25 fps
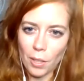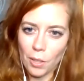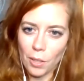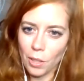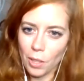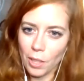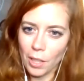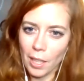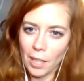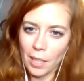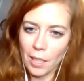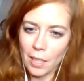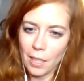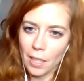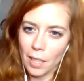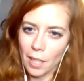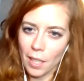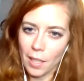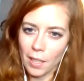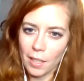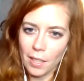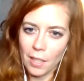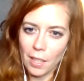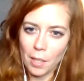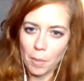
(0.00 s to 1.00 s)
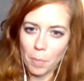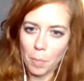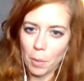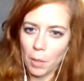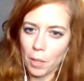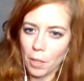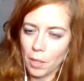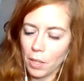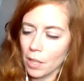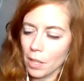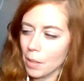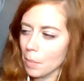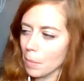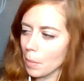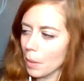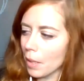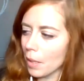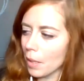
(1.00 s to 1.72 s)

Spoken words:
She kind of sucks as a person, but